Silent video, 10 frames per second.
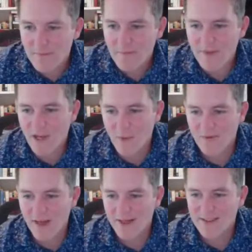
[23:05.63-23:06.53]
Yeah, we've
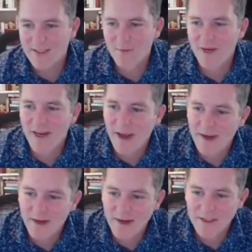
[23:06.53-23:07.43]
had so many
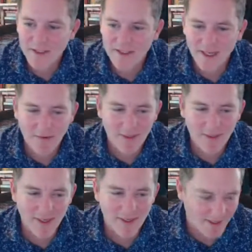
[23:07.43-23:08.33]
80 engines out
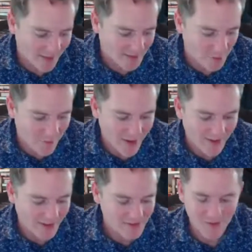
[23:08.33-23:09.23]
lately, I had to go buy
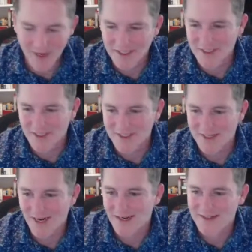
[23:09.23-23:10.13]
an extra engine
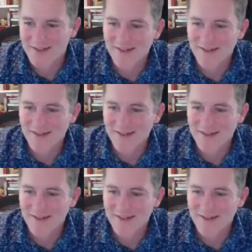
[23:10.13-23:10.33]
stand.